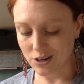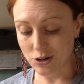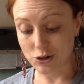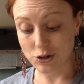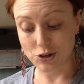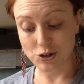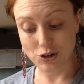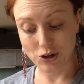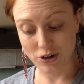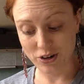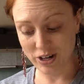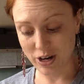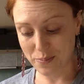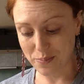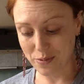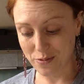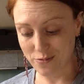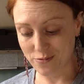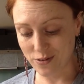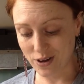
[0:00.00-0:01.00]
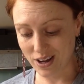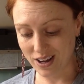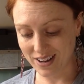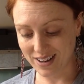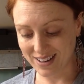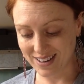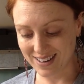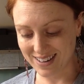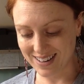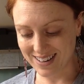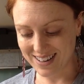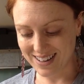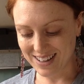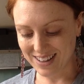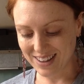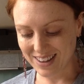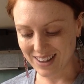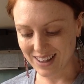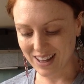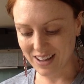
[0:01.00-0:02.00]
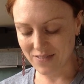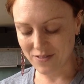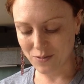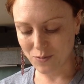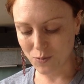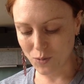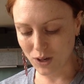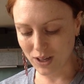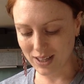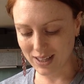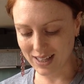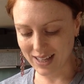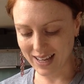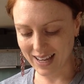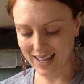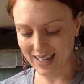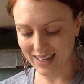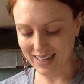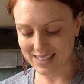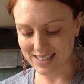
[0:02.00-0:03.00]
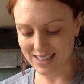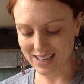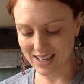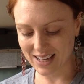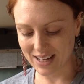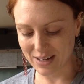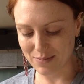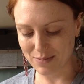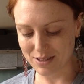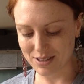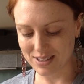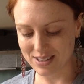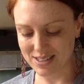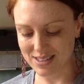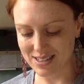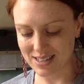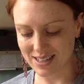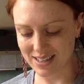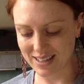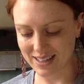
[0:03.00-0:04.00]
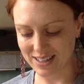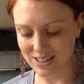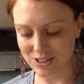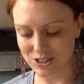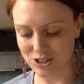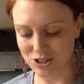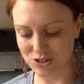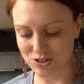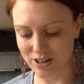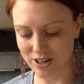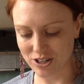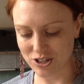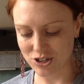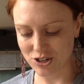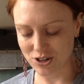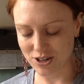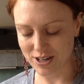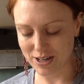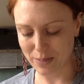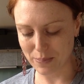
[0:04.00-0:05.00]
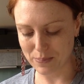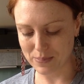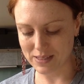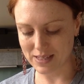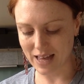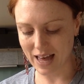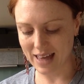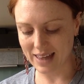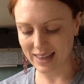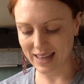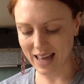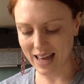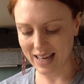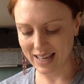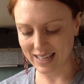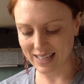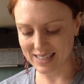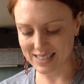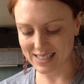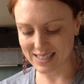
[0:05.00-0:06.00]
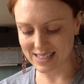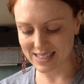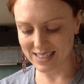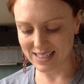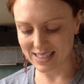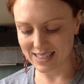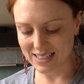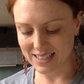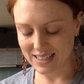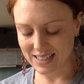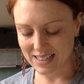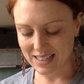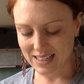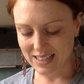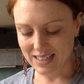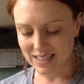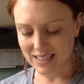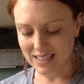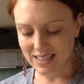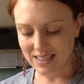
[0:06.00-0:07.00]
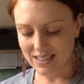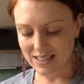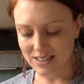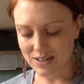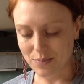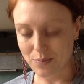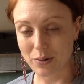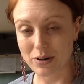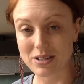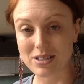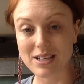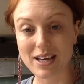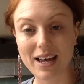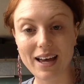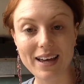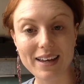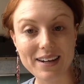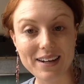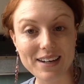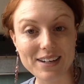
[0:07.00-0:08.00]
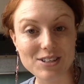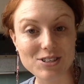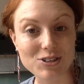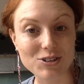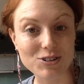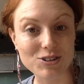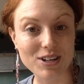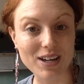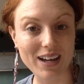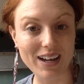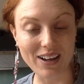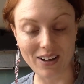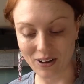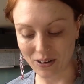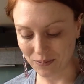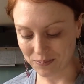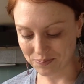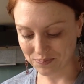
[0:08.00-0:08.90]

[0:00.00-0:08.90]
To turn up the fun, lift one leg at a time to the ceiling to stretch your hips and legs. Pretend it's your tail.